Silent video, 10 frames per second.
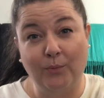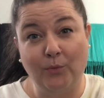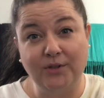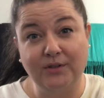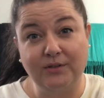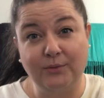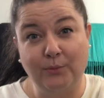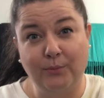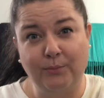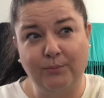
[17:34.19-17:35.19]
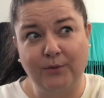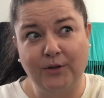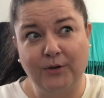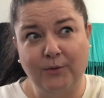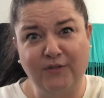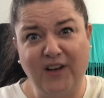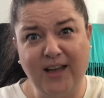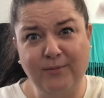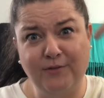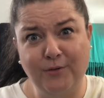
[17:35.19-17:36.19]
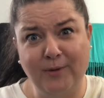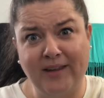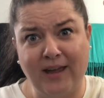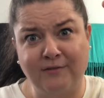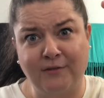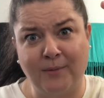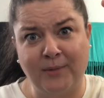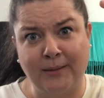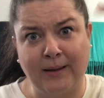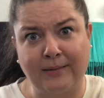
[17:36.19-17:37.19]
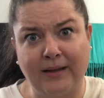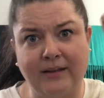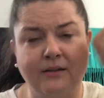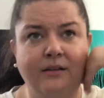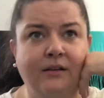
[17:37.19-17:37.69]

what, what, what vibe have you been getting from me lately?